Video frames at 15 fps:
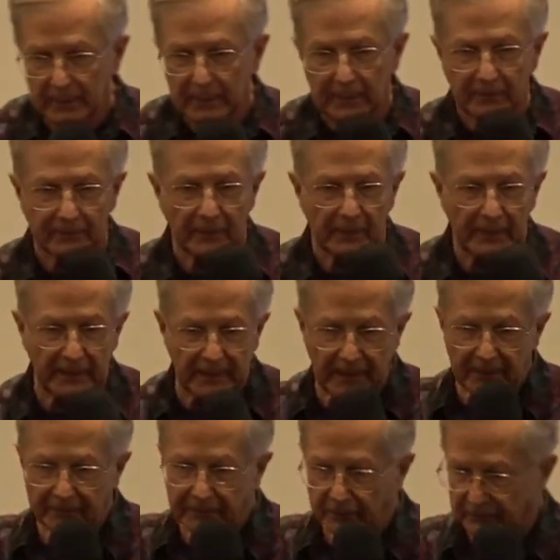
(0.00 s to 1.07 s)
If I
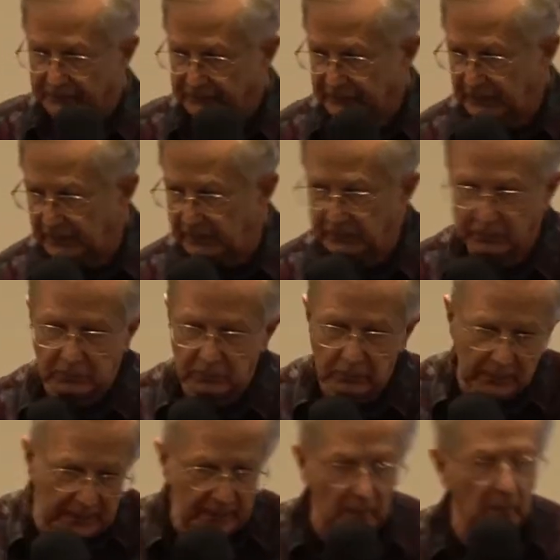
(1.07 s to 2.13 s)
ever see
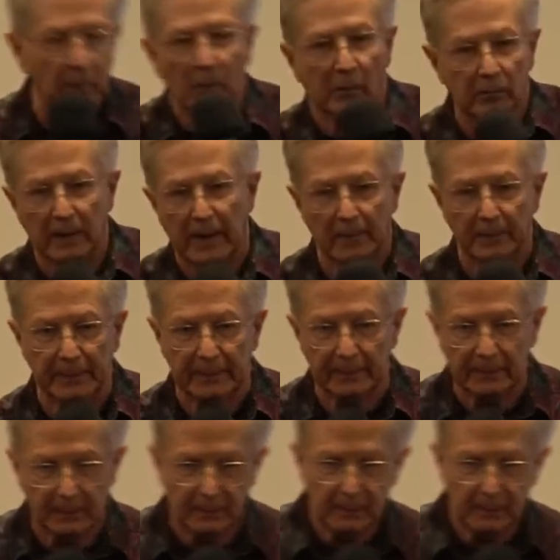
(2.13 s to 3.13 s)
you elbow wrapping,